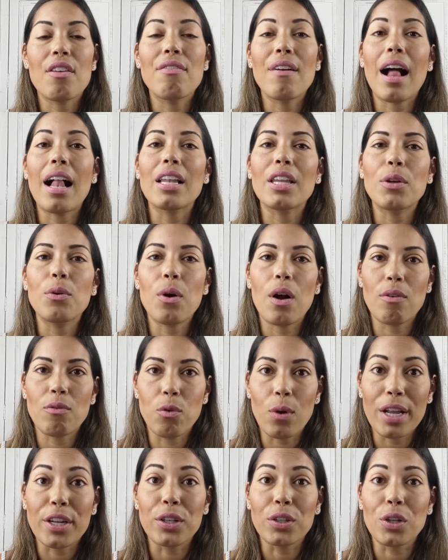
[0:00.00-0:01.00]
value of
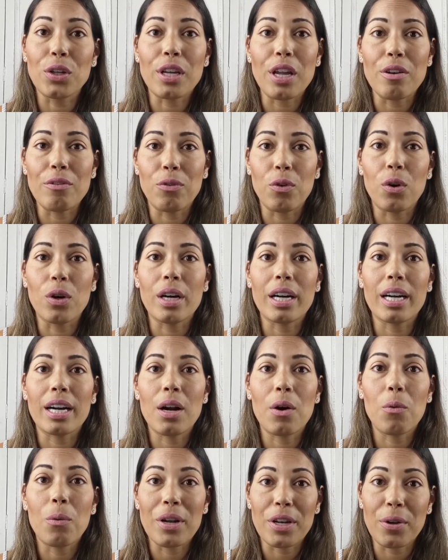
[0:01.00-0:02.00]
what you're looking for
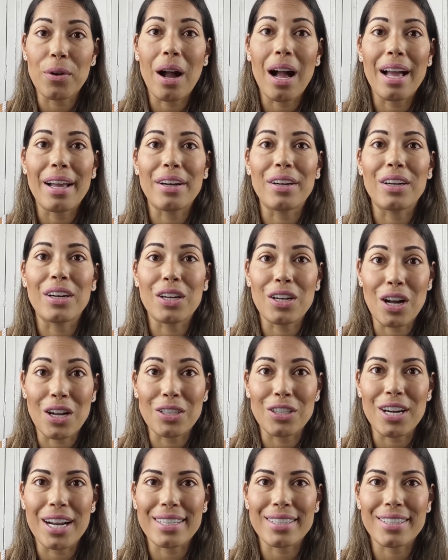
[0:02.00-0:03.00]
when you hire a
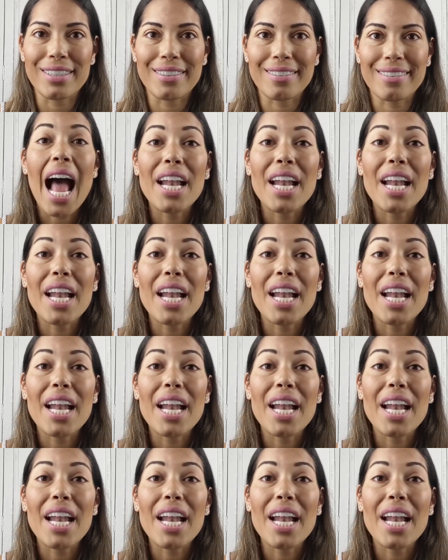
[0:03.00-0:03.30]
contractor.